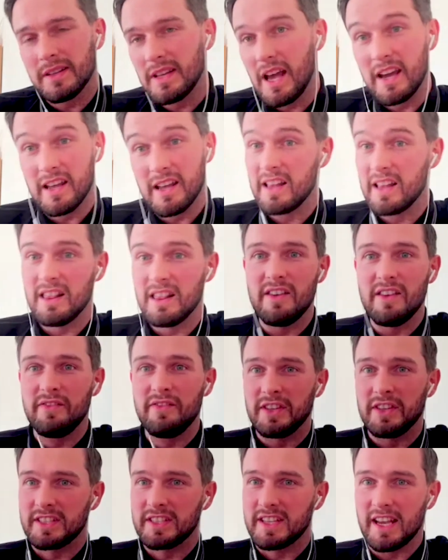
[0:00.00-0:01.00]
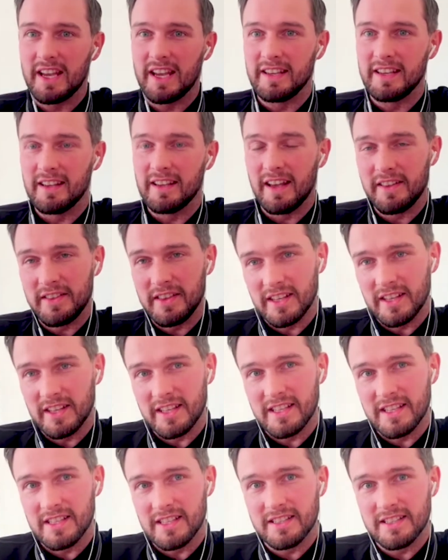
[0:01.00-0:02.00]
I love this guy. I
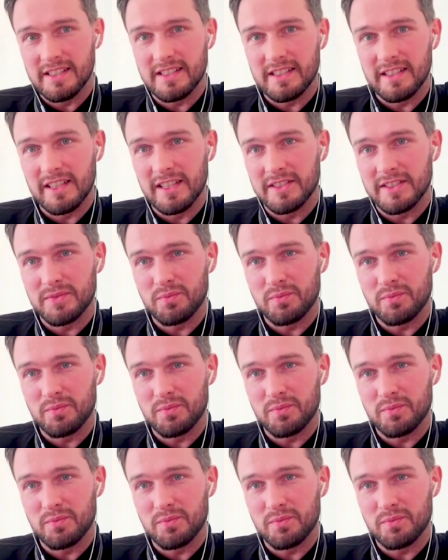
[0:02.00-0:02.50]
think he's